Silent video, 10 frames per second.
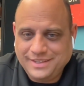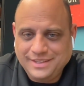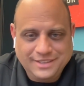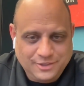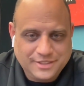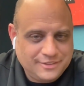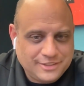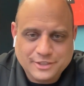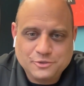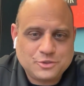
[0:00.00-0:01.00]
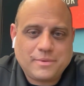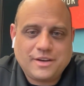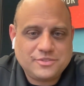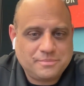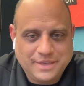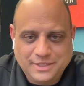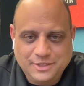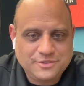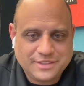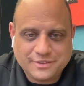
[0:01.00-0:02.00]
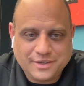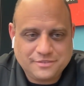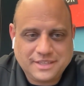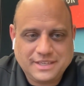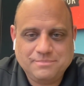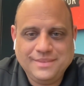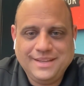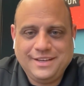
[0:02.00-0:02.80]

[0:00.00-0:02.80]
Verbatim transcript: You don't think they're going to go drop off some menus on their off time?